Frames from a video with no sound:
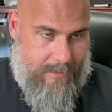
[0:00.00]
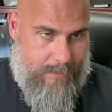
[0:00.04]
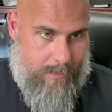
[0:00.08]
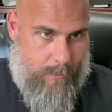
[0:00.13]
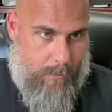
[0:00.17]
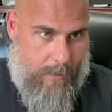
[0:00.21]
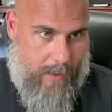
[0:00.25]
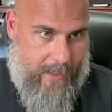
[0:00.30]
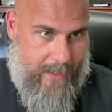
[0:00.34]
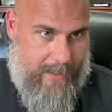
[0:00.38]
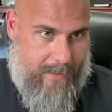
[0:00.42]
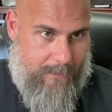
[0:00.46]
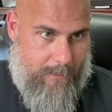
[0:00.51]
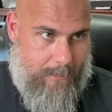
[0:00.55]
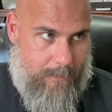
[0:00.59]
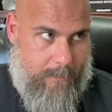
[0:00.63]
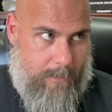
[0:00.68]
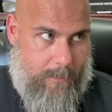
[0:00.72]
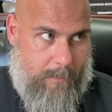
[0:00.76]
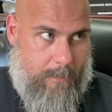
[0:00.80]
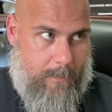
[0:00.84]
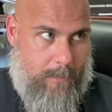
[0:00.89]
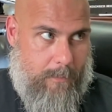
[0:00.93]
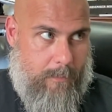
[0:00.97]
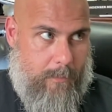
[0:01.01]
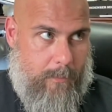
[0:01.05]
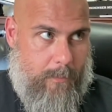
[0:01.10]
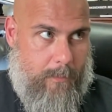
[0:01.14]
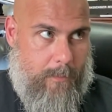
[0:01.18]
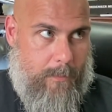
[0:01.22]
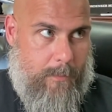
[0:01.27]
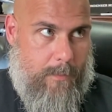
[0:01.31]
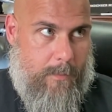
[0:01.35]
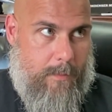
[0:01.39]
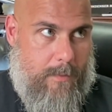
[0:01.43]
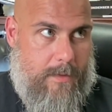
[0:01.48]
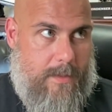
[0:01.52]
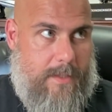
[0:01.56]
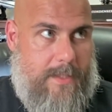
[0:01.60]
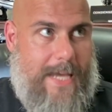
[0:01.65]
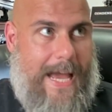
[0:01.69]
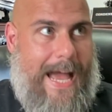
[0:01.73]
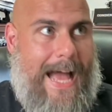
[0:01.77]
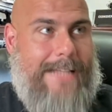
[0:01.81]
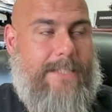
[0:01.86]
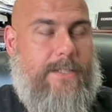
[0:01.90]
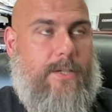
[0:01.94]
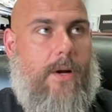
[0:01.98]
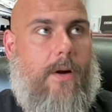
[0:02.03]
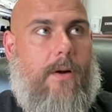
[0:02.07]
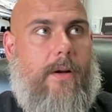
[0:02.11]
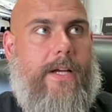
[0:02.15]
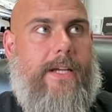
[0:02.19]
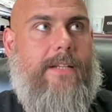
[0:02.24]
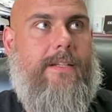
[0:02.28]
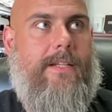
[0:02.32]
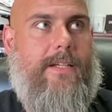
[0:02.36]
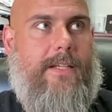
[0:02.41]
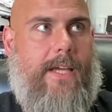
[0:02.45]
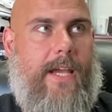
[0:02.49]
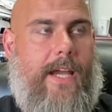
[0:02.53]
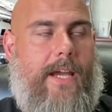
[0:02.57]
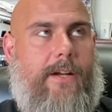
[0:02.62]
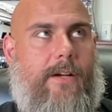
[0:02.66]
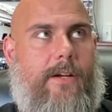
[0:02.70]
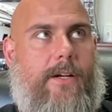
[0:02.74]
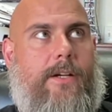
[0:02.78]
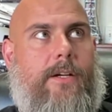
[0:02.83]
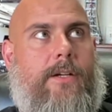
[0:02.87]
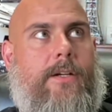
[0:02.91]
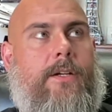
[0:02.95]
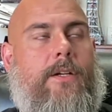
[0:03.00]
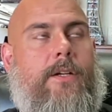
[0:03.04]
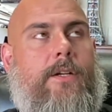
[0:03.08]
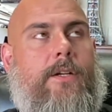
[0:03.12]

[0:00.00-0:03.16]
right? That's our indicator